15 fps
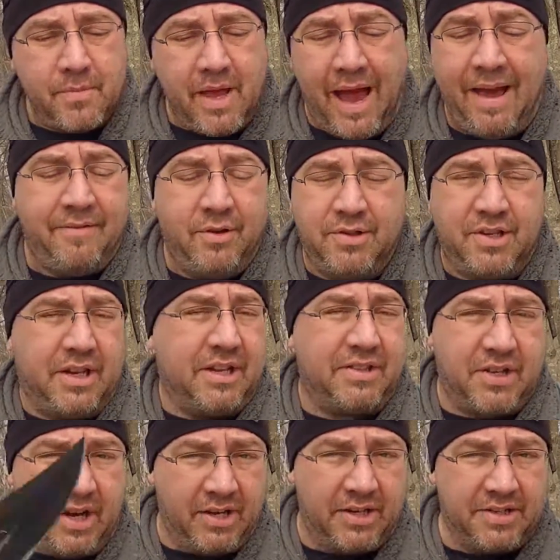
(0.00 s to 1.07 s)
I've used it a
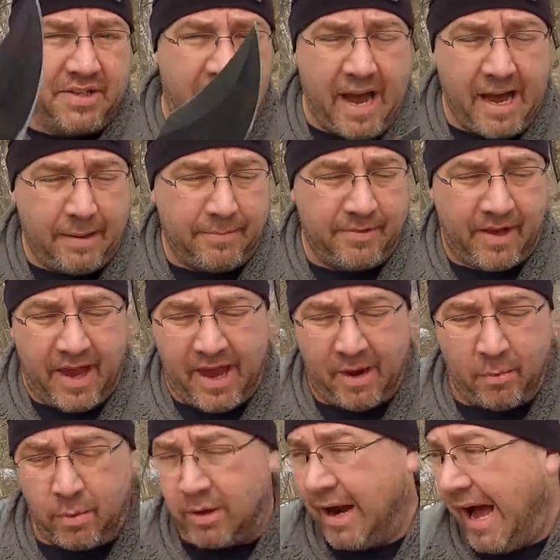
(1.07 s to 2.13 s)
ton of times,
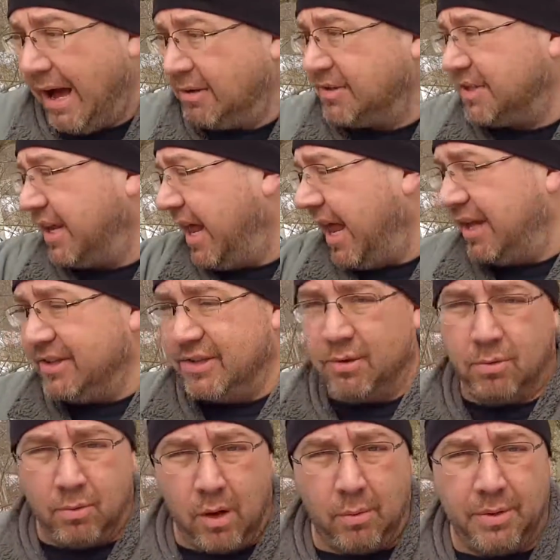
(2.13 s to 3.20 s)
and we're out today
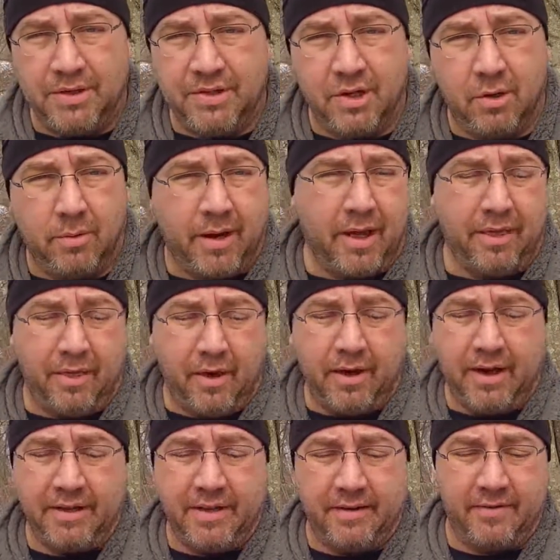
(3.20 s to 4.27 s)
doing what we do, and I thought
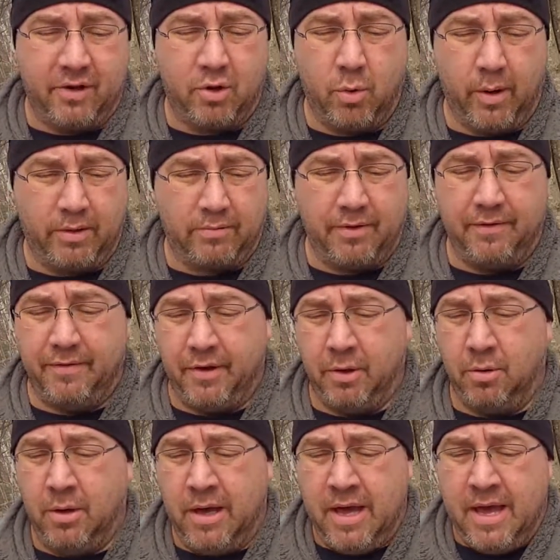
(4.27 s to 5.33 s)
I'd give a quick
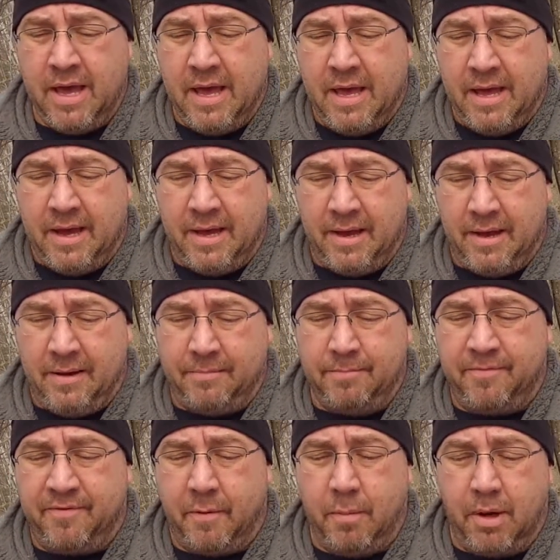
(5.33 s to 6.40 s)
review.
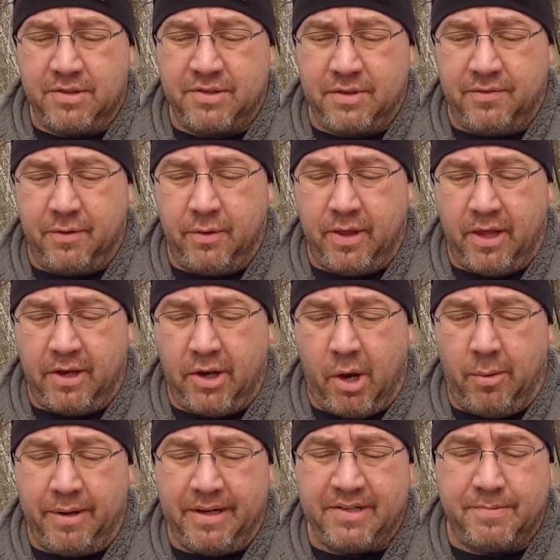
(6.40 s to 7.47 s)
For most of you that
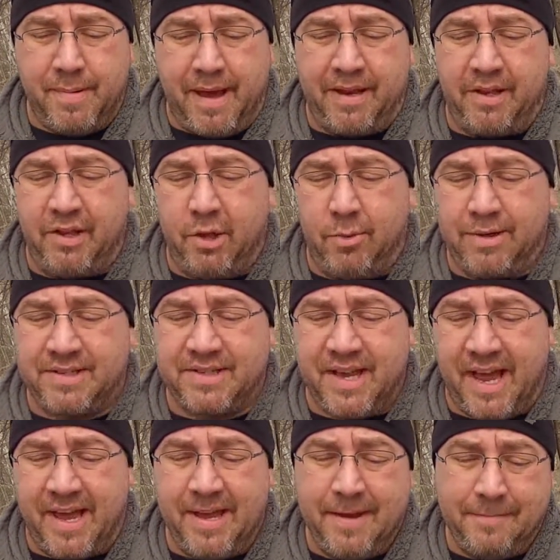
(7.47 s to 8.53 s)
know, it is made in
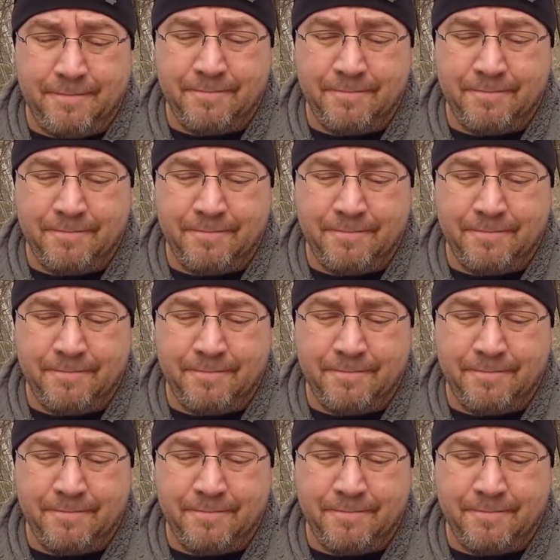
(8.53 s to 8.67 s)
USA.